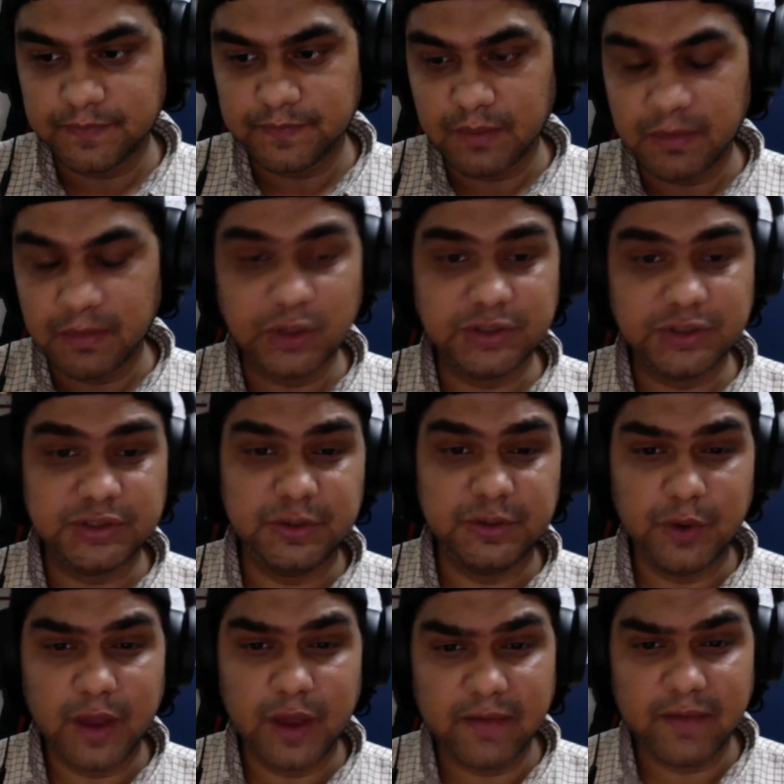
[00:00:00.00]
because
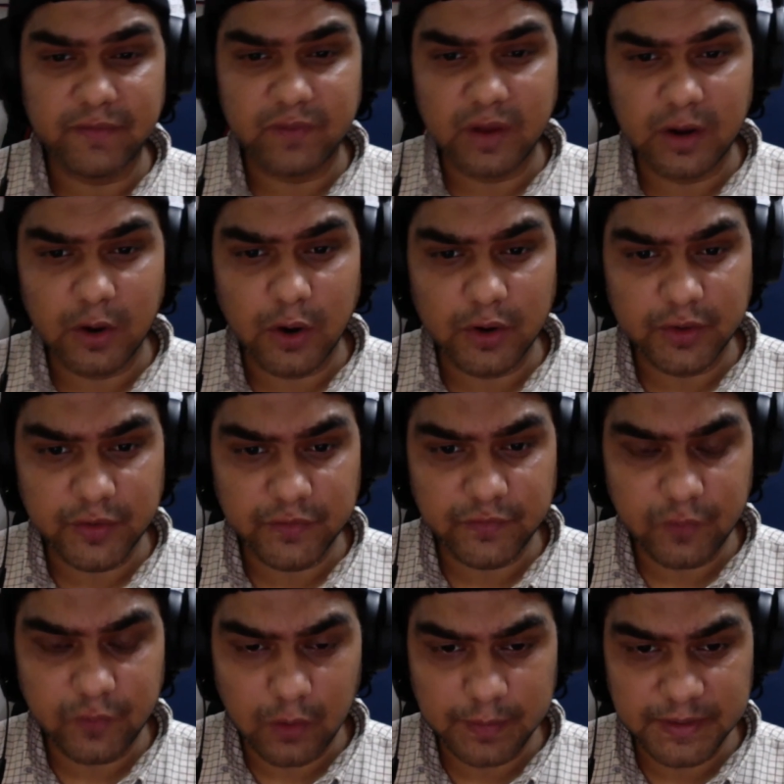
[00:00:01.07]
you have a lot of
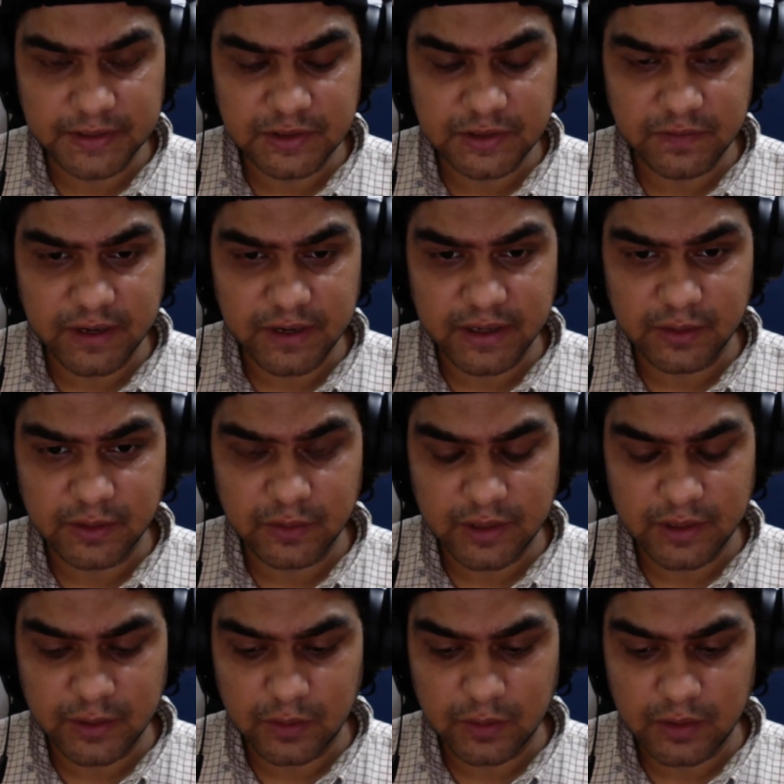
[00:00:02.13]
copies of Arduino
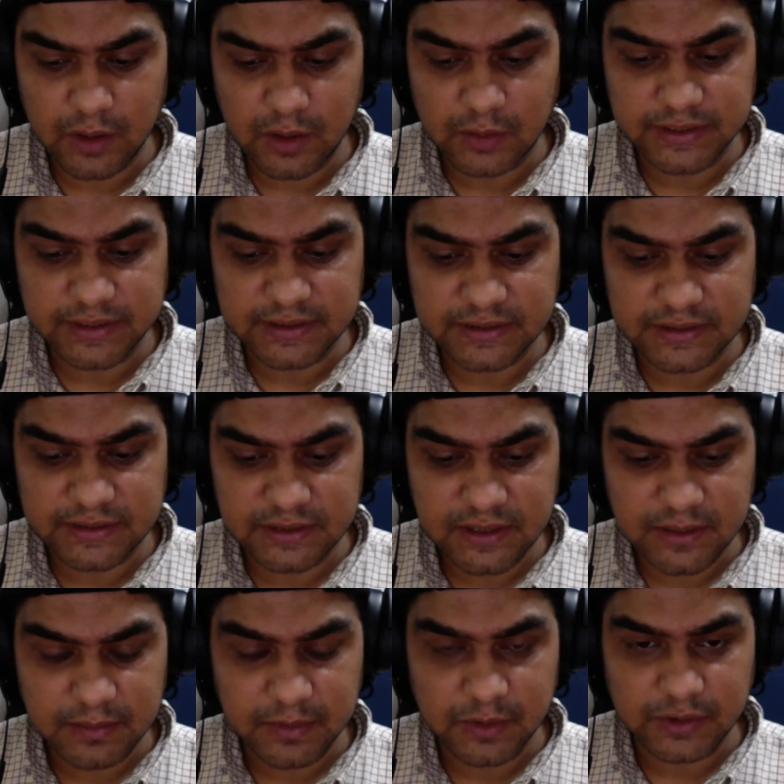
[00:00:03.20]
Nano nowadays,
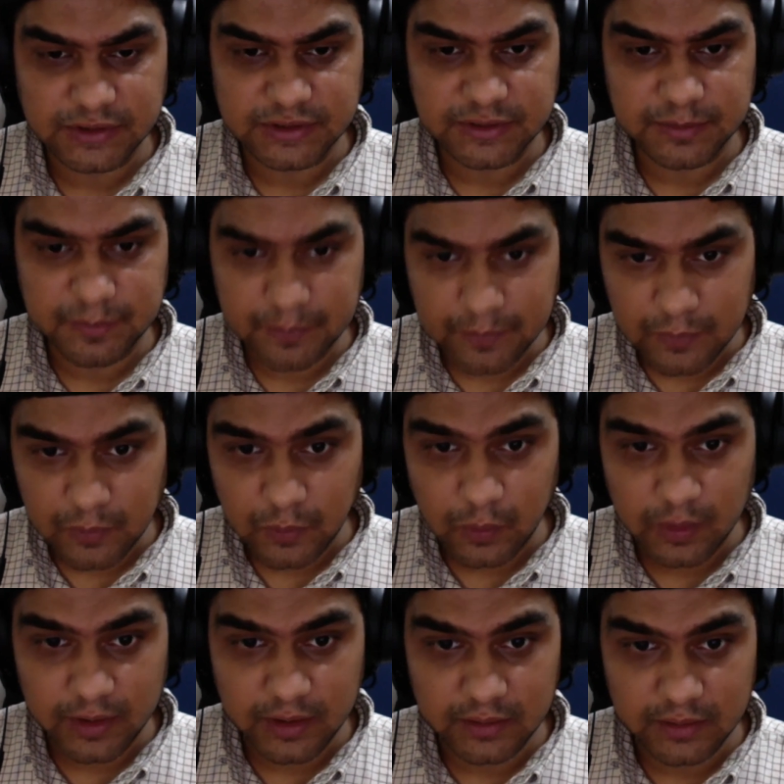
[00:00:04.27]
because it's an
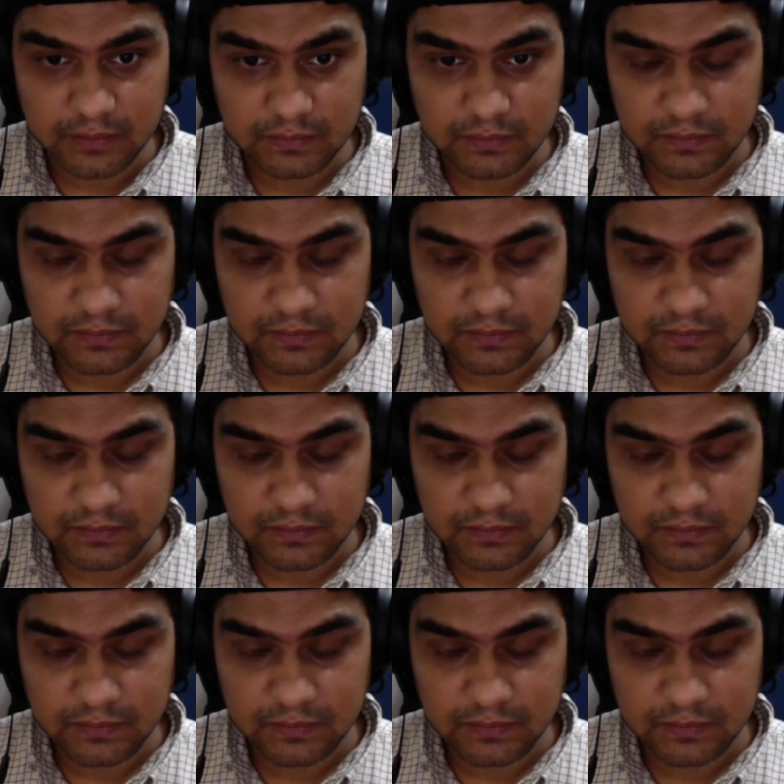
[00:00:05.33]
older